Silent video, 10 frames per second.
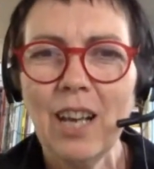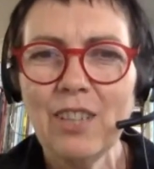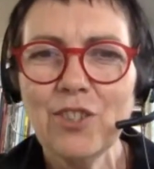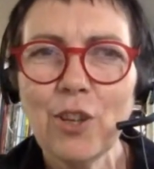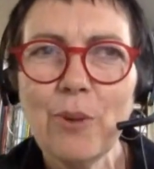
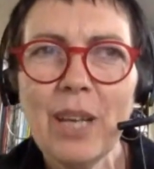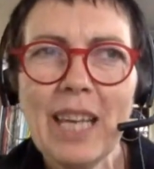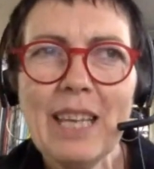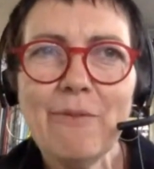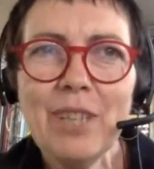And so
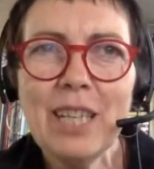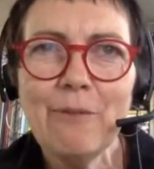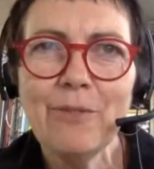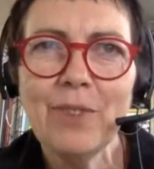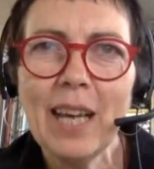even
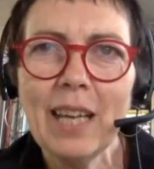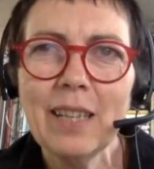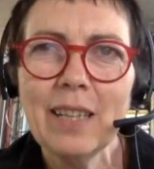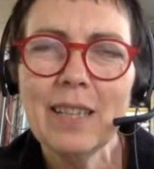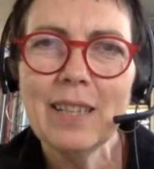if that,
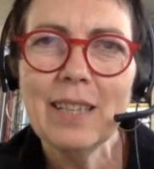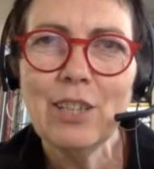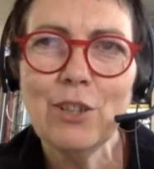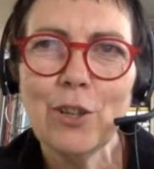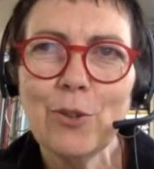
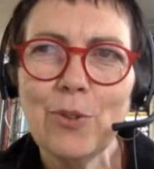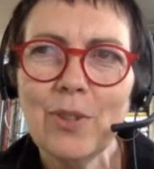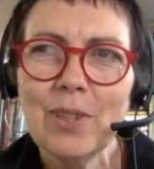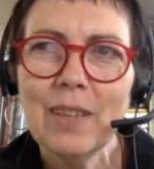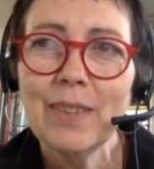you know,
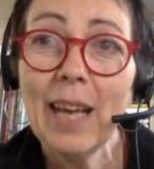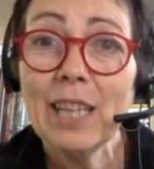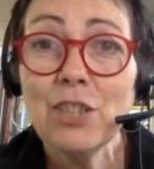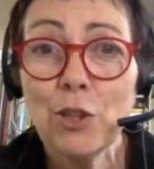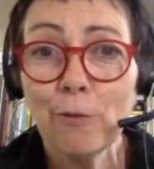that is your